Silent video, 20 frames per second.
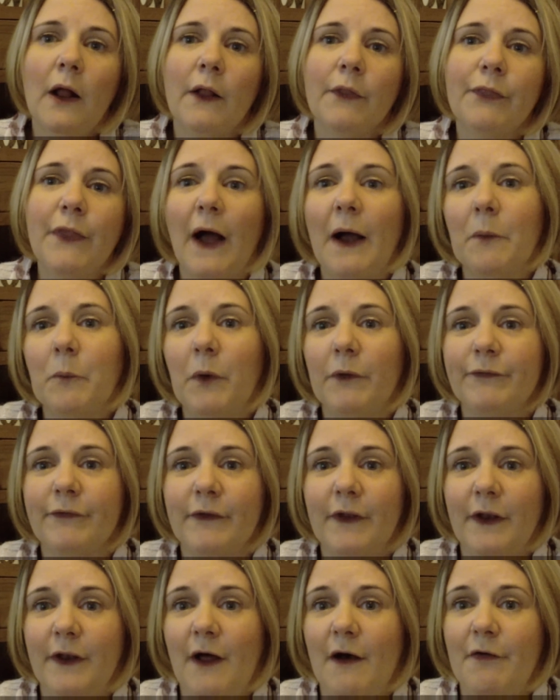That
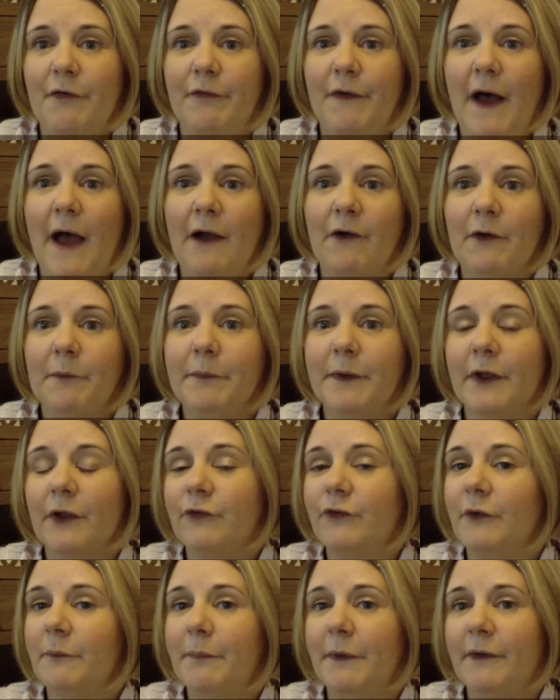wasn't enough for Erin because
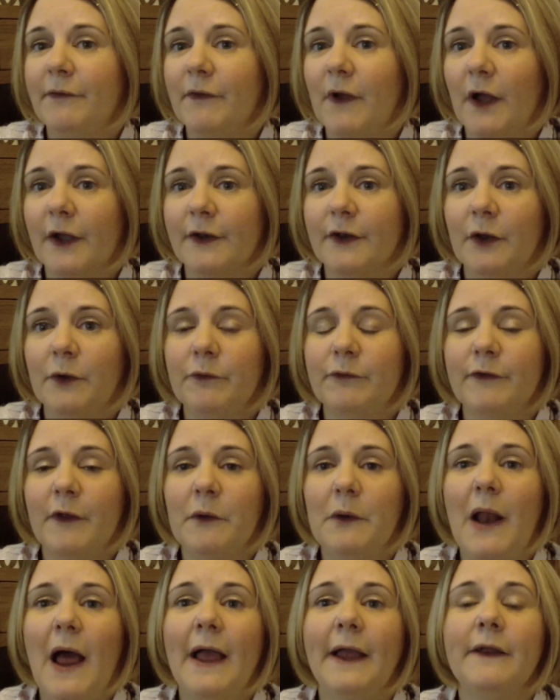she'd been diagnosed so
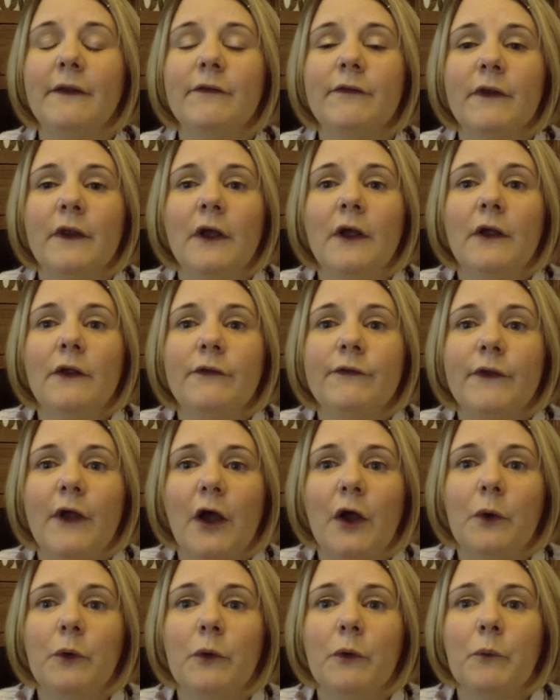late.
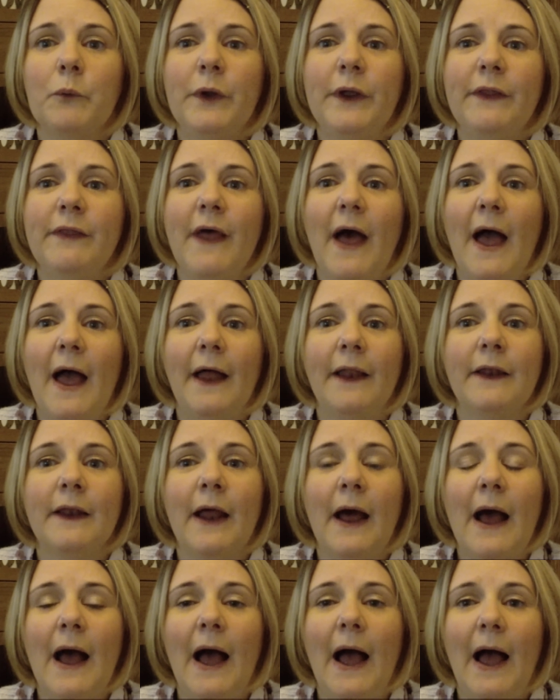So we then
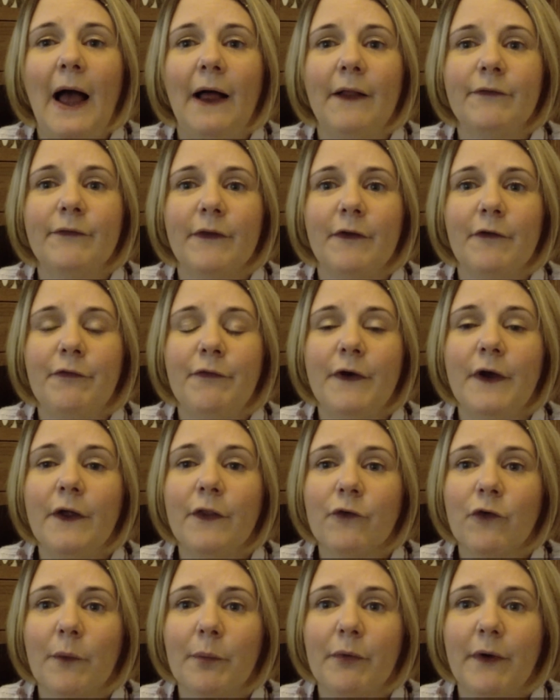had a
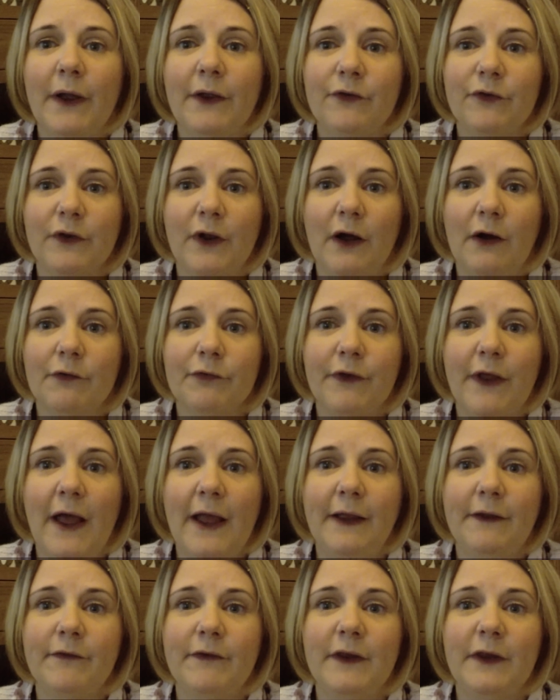further operation after
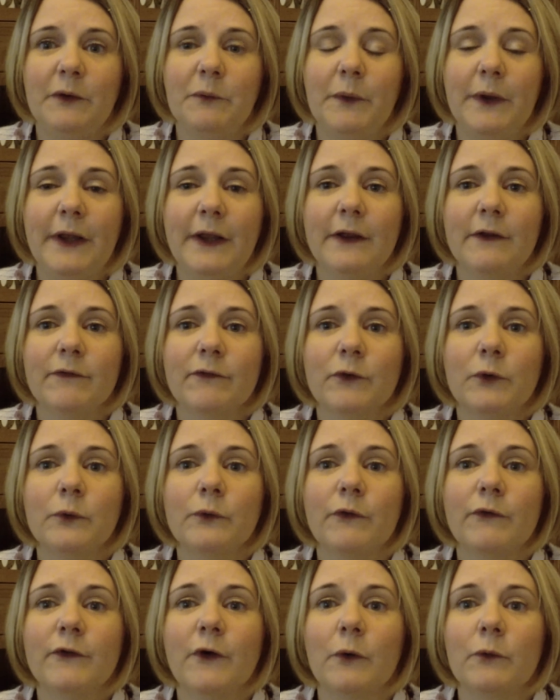18 weeks called
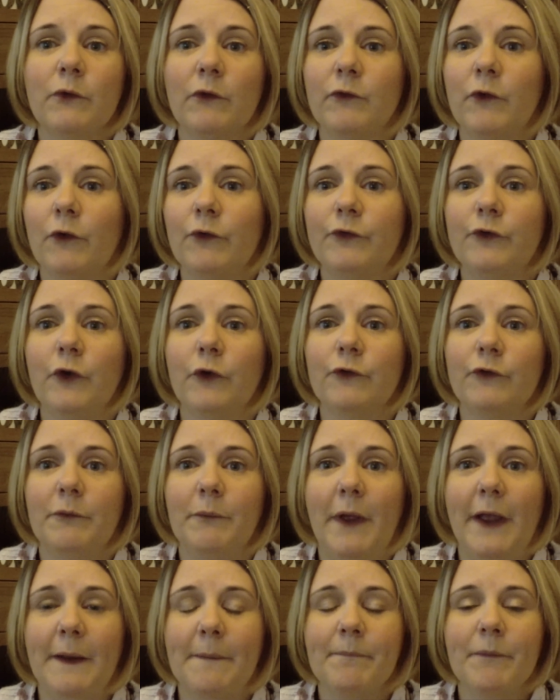a Salter's
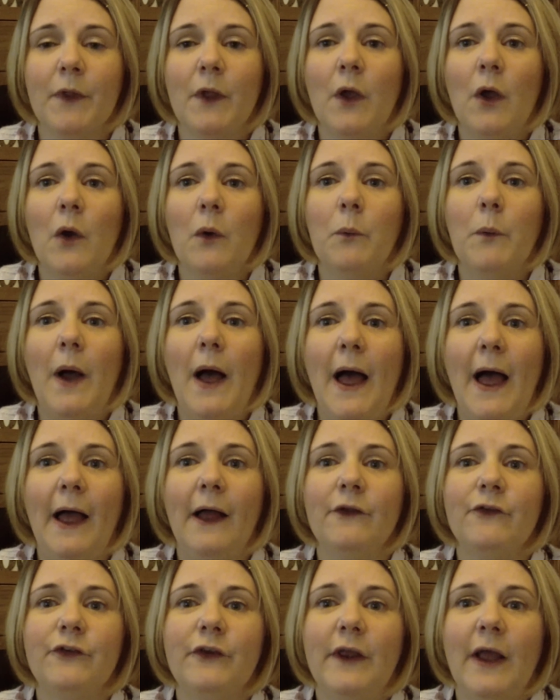osteotomy, where
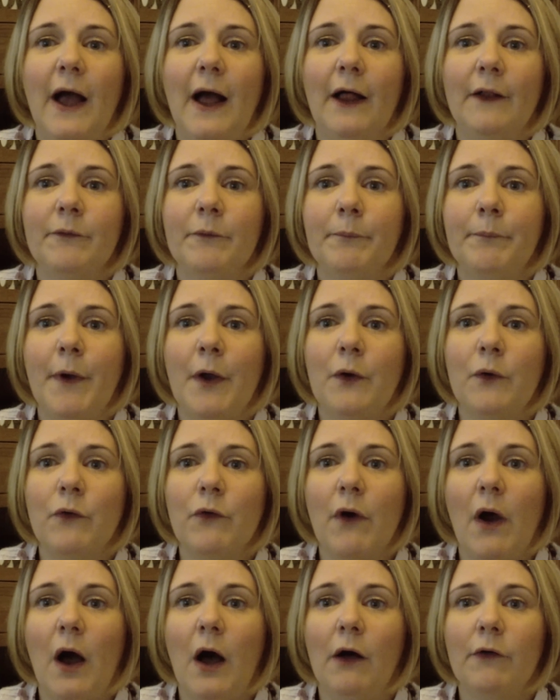she had bone
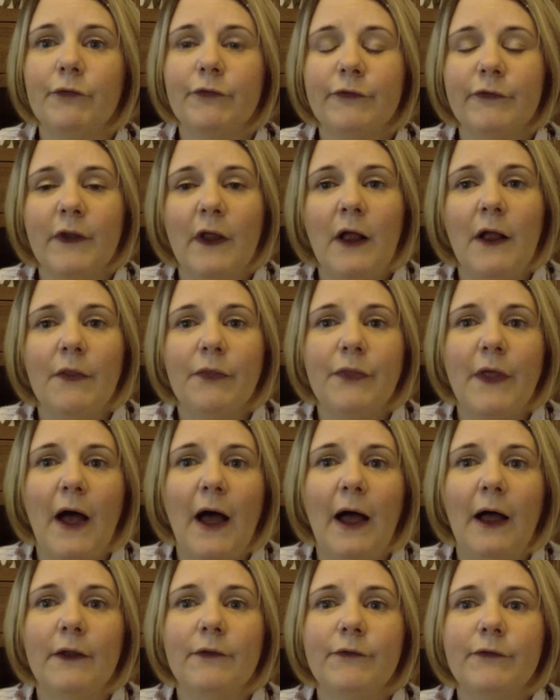grafts
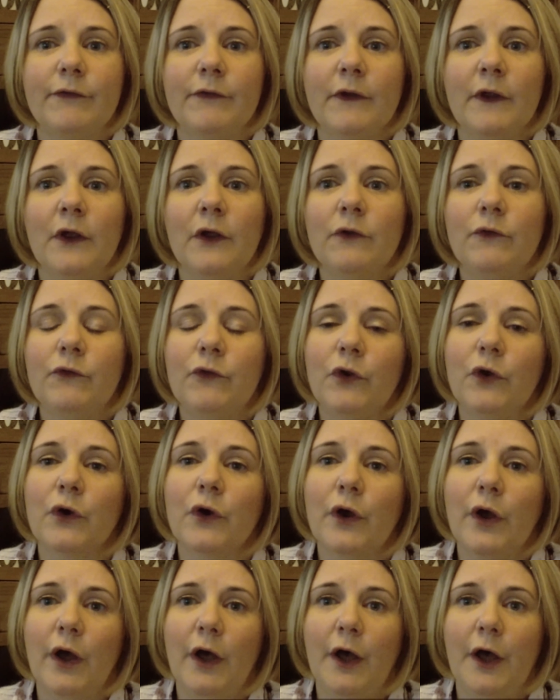that took
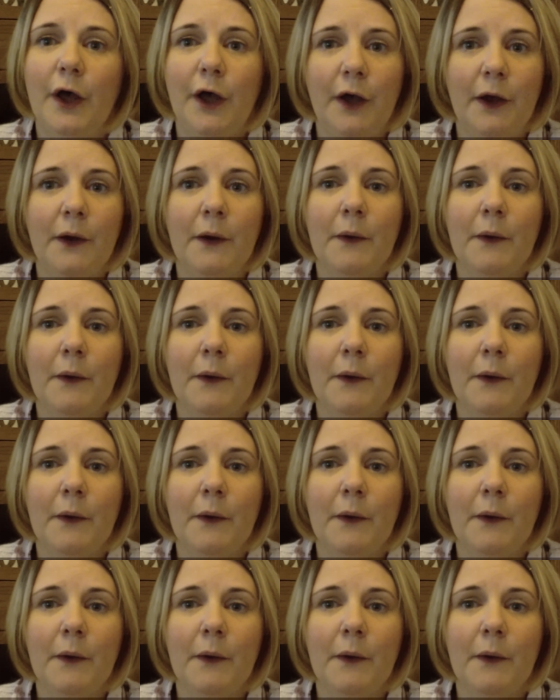her